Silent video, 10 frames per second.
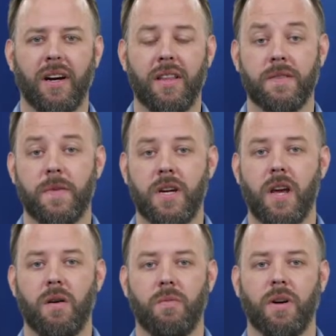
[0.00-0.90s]
In this
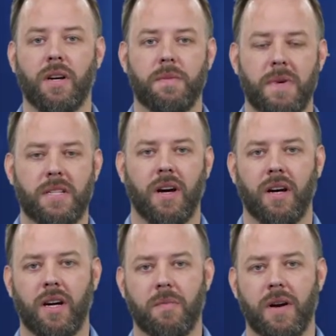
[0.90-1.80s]
video, we're going to be
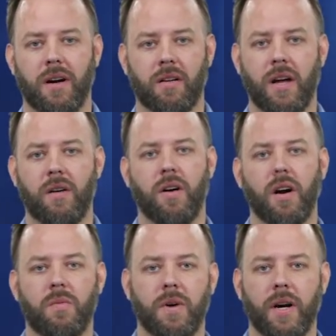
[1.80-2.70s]
talking about cloud
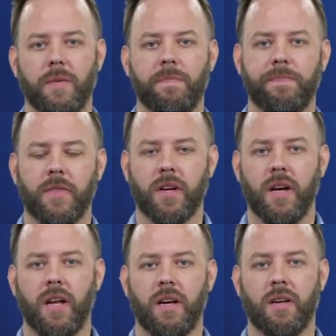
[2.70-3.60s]
hardware.
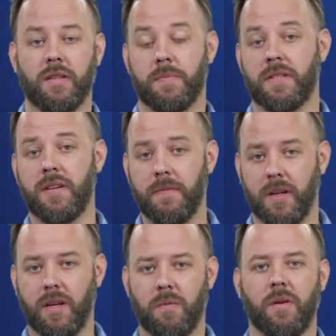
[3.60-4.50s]
And, and
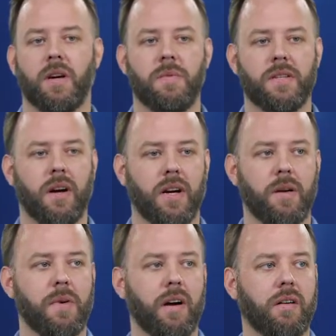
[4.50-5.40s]
specifically, we're going to be
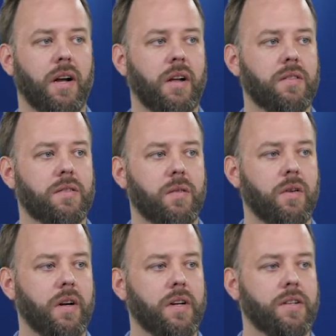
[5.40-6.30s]
talking about cloud
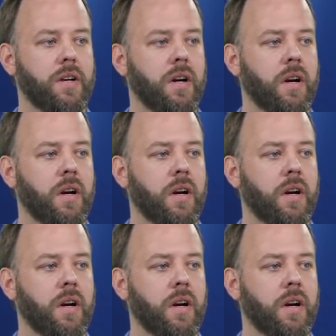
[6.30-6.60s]
storage